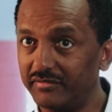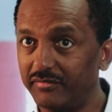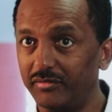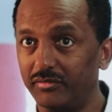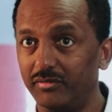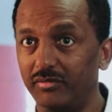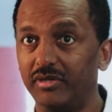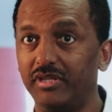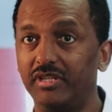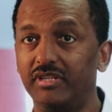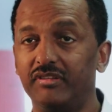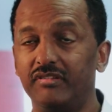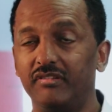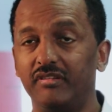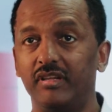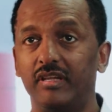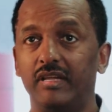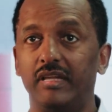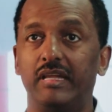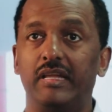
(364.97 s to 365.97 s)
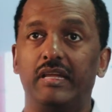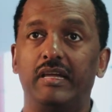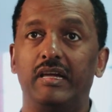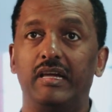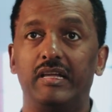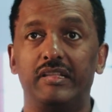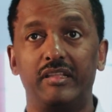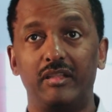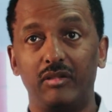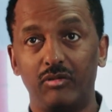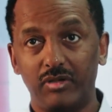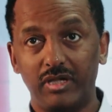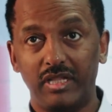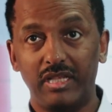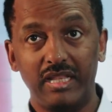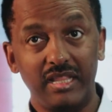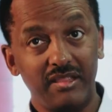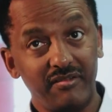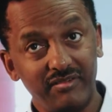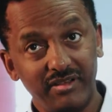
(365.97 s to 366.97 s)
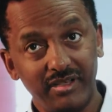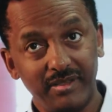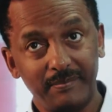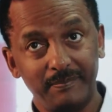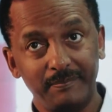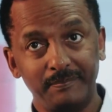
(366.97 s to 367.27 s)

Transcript: if you do it at the local level.